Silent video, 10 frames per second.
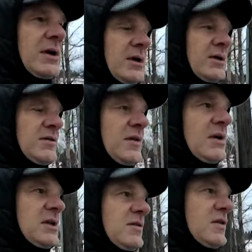It's
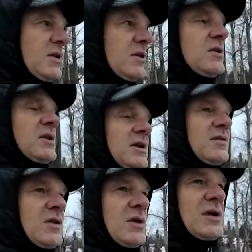very difficult to give
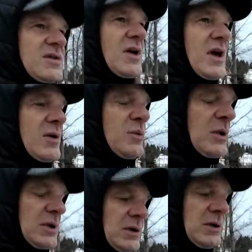you an
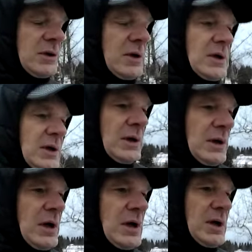example.
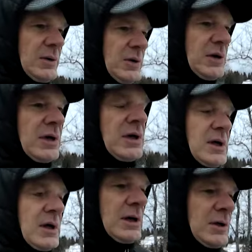
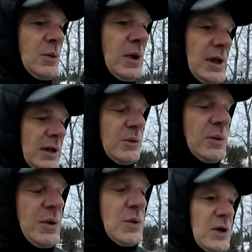Well,
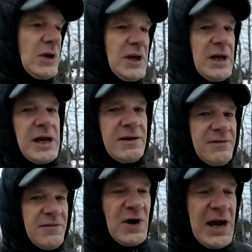we were looking at a
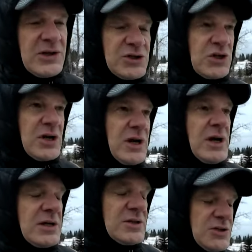French
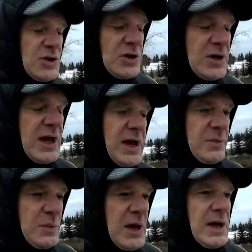
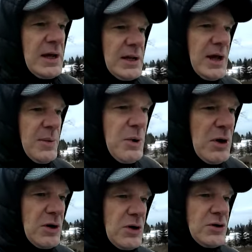surname,
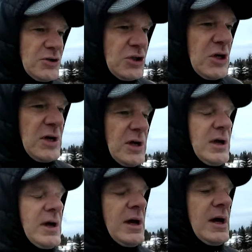LAberge,
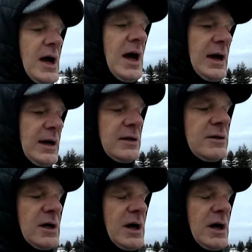and